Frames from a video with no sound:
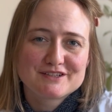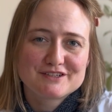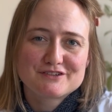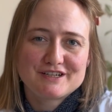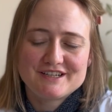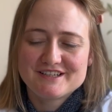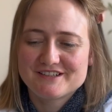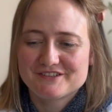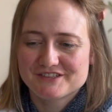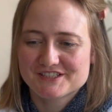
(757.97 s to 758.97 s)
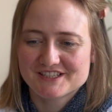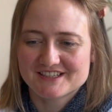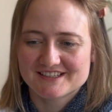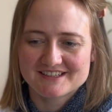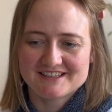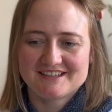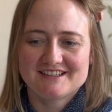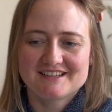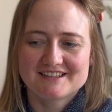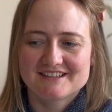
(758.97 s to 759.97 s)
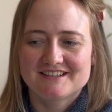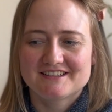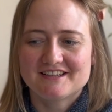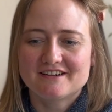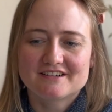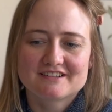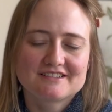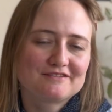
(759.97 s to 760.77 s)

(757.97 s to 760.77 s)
try an interesting yarn,